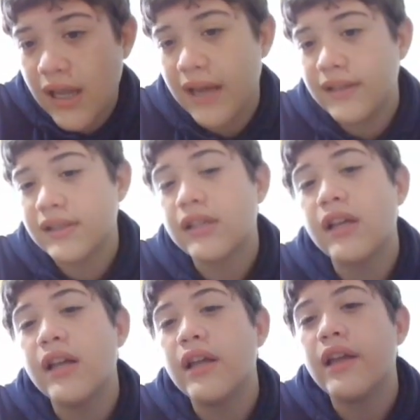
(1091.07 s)
lines,
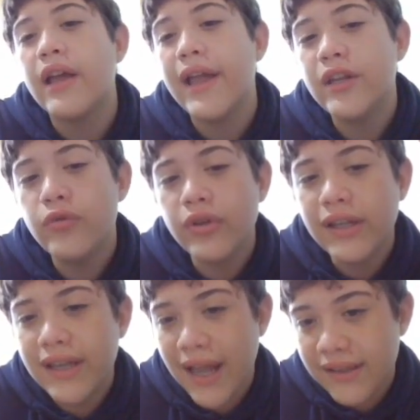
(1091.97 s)
and you
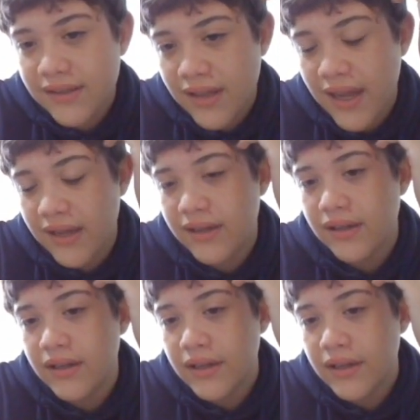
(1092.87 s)
really can't take.